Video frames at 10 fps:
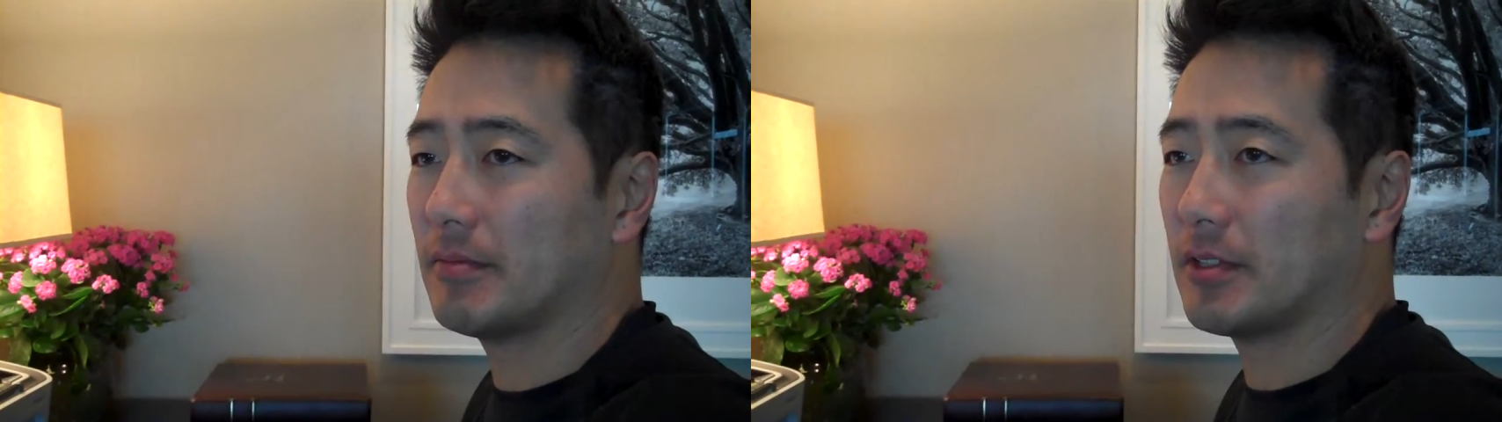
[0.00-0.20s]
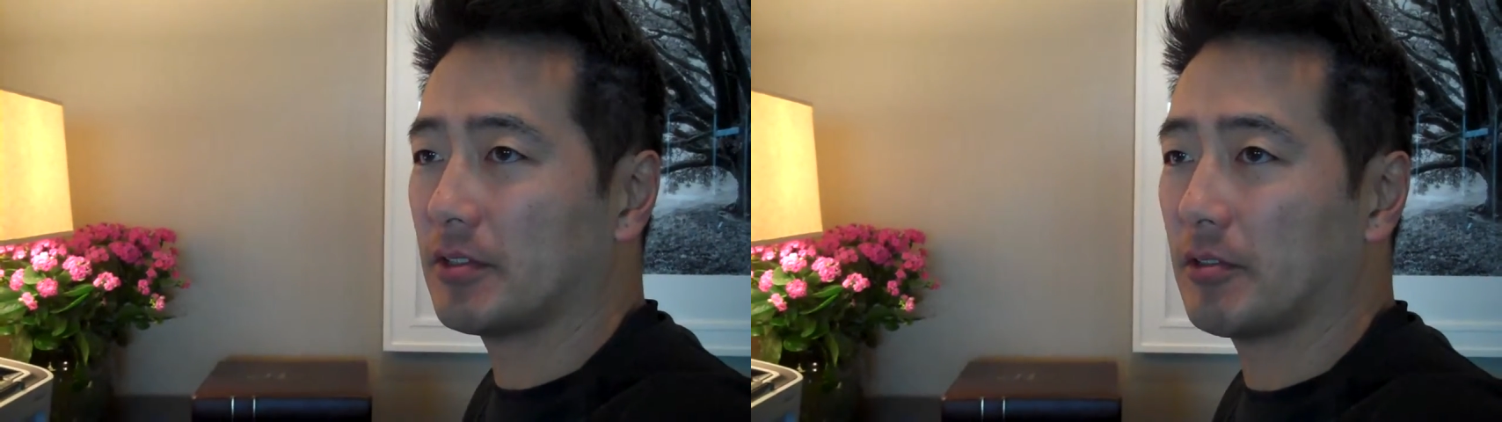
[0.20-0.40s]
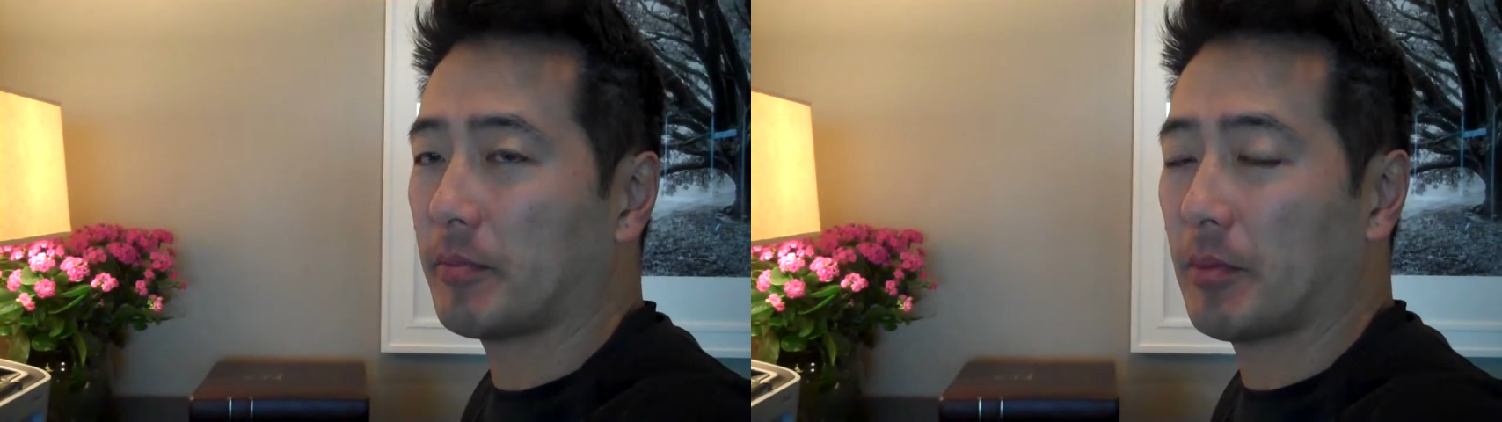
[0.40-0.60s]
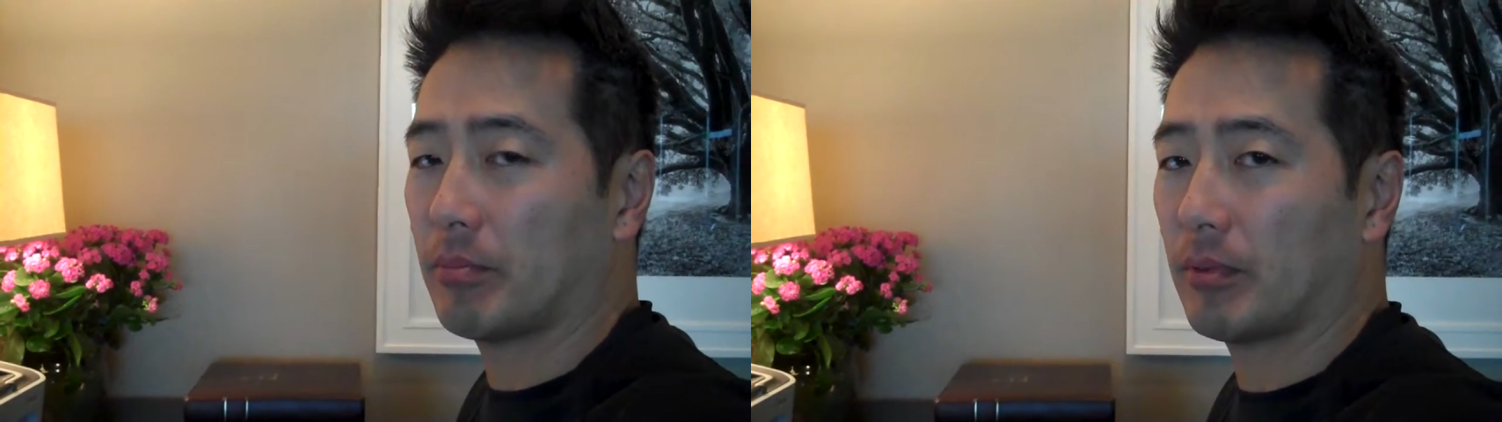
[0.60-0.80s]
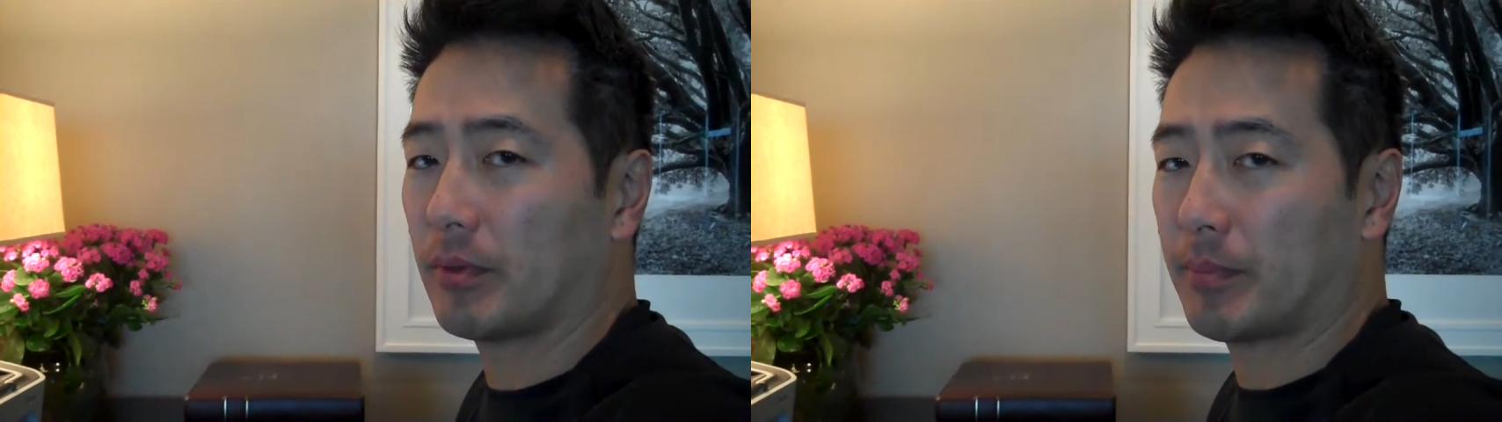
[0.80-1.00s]
necessarily my
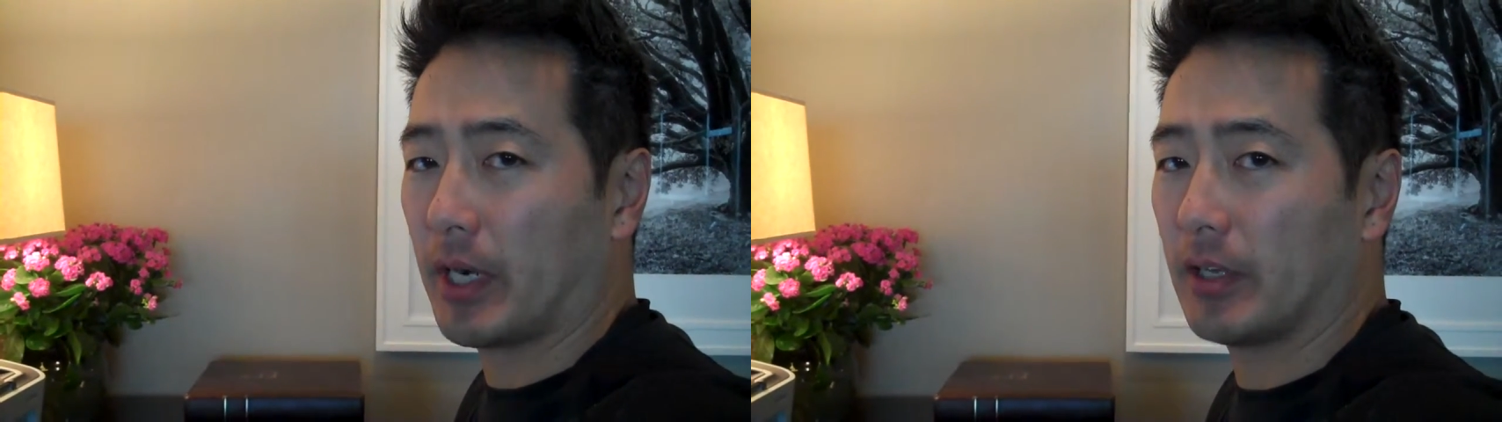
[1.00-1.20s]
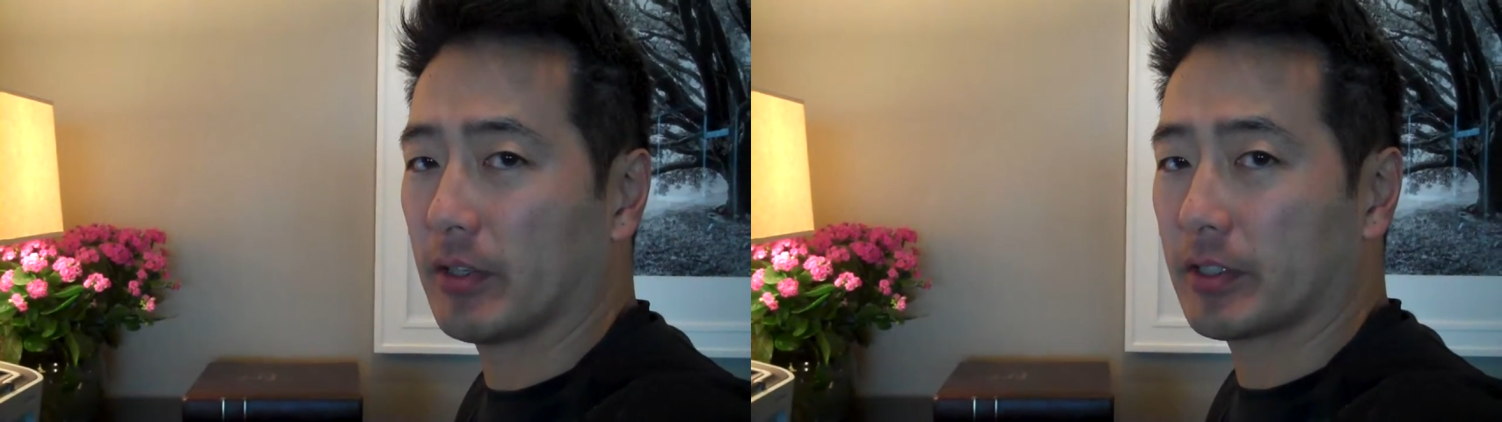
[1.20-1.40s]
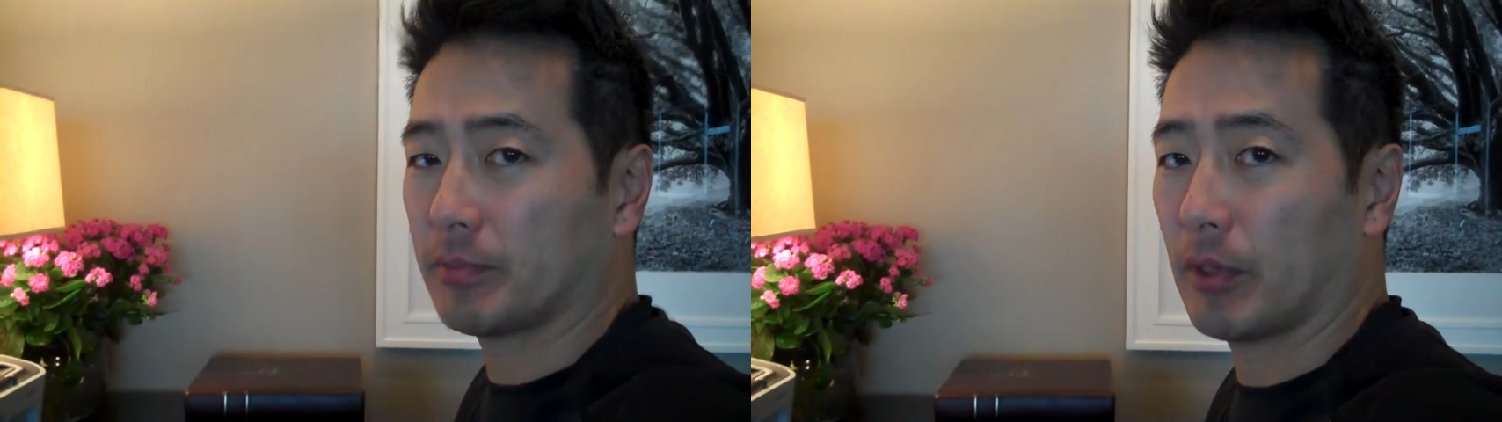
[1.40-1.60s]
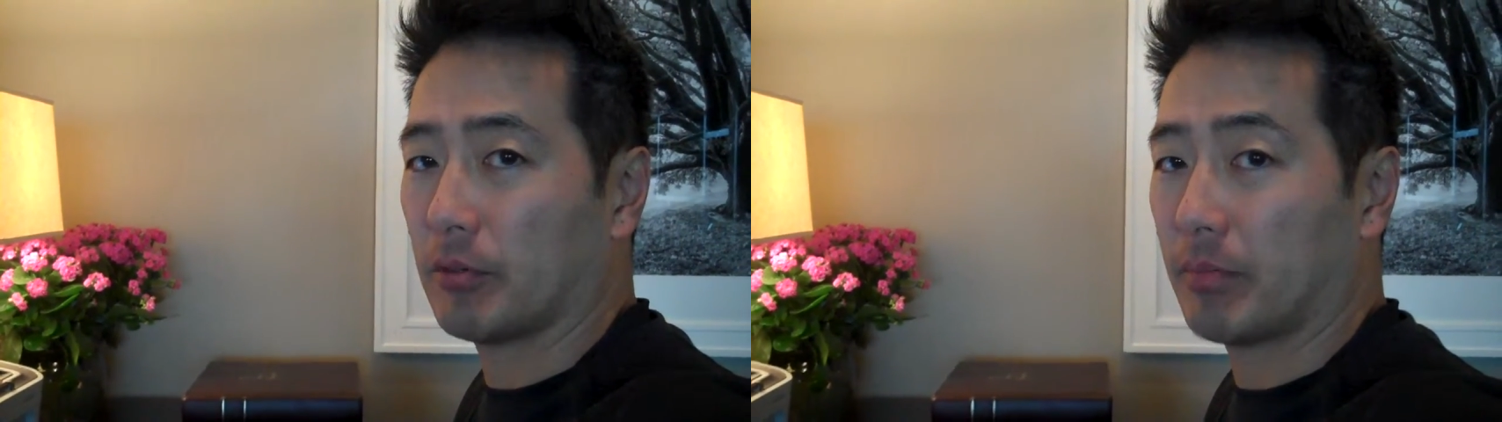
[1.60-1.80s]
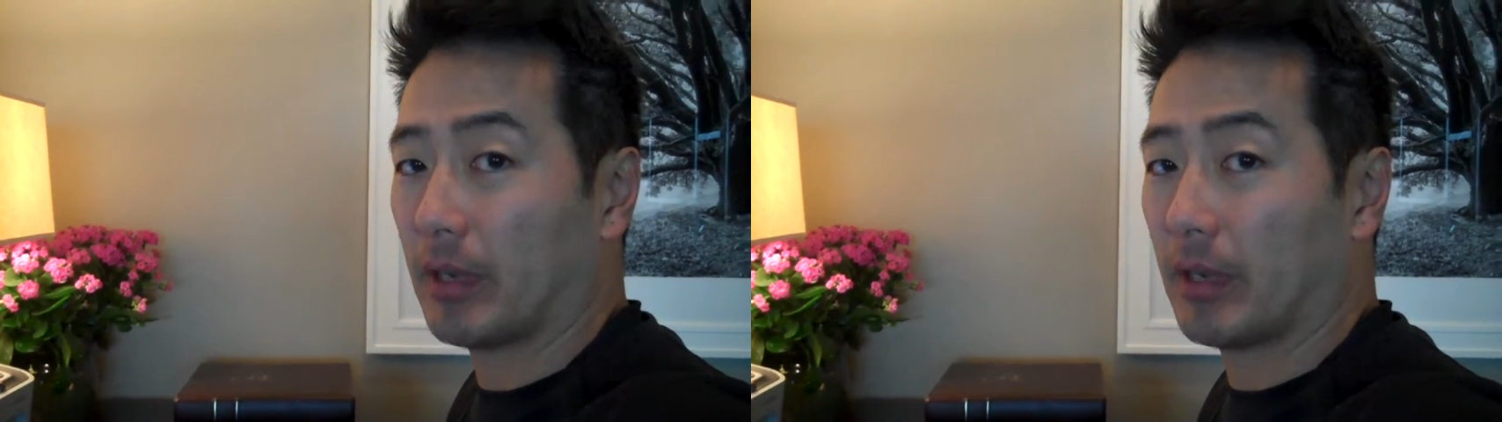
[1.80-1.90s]
brain will explode,